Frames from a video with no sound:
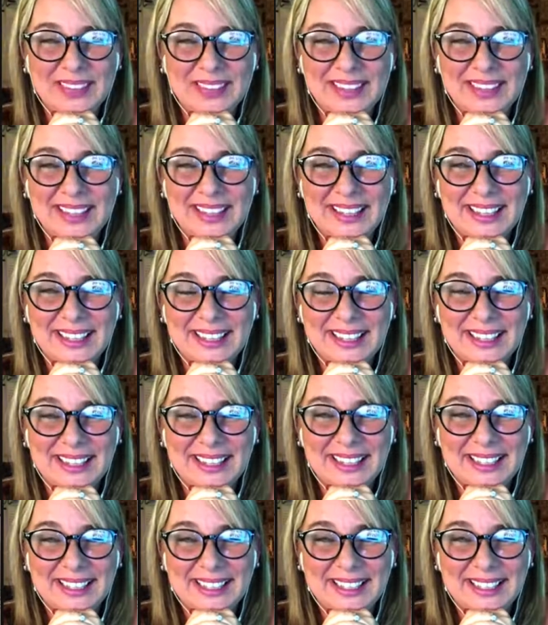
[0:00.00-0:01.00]

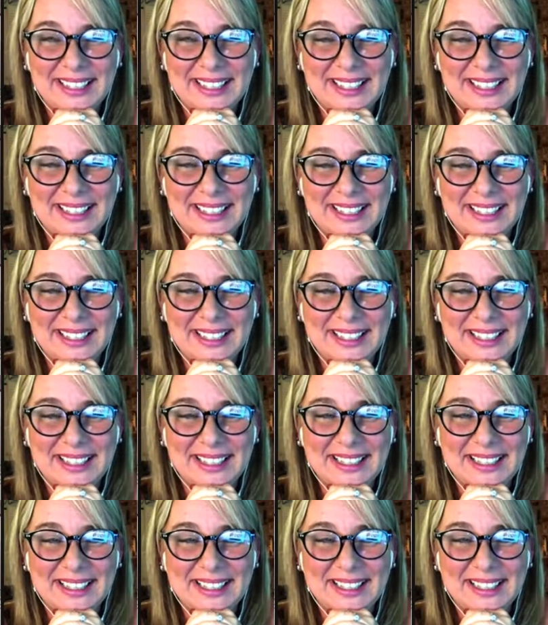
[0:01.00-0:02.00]

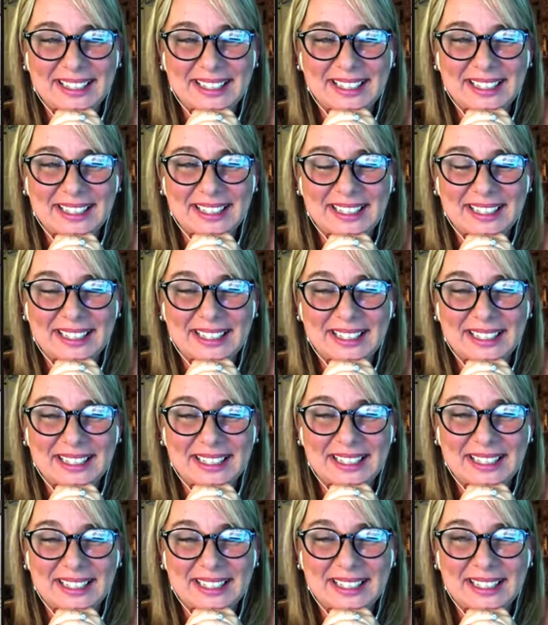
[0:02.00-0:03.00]

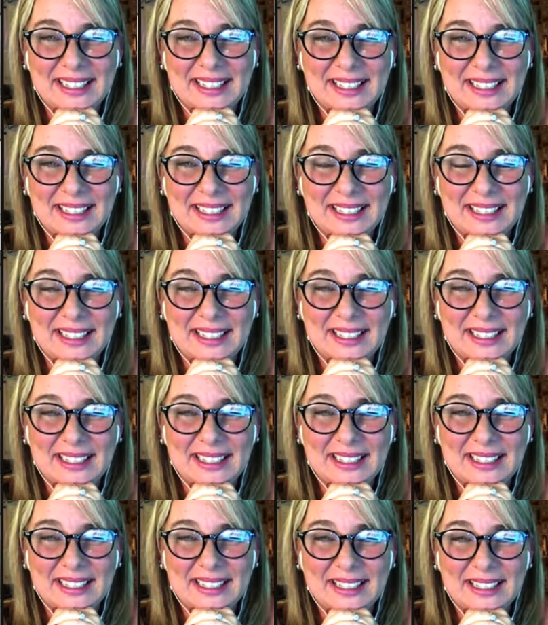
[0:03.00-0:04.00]

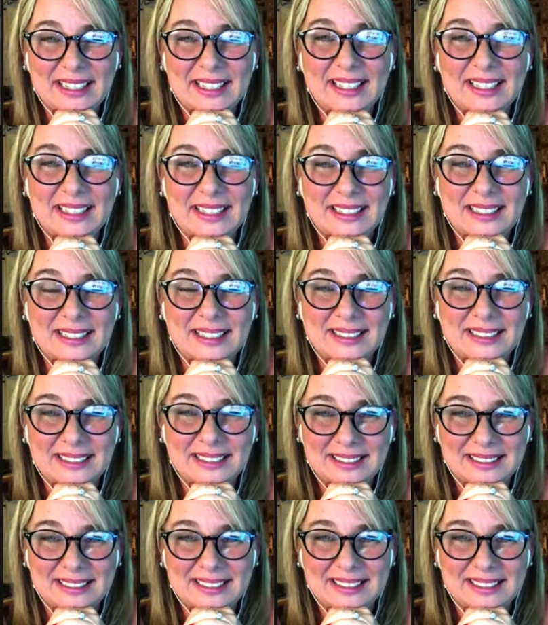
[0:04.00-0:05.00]

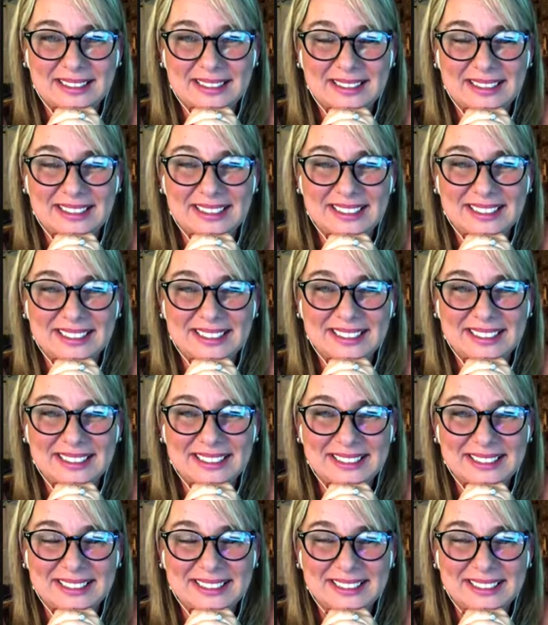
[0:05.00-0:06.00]

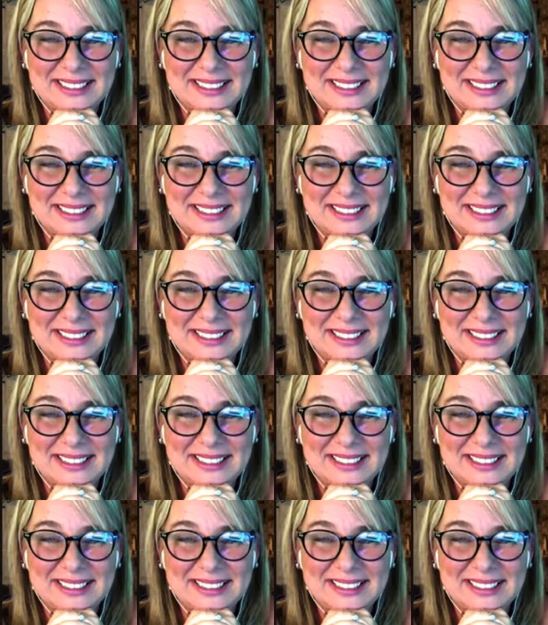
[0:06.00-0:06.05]
No words are spoken by the person on screen.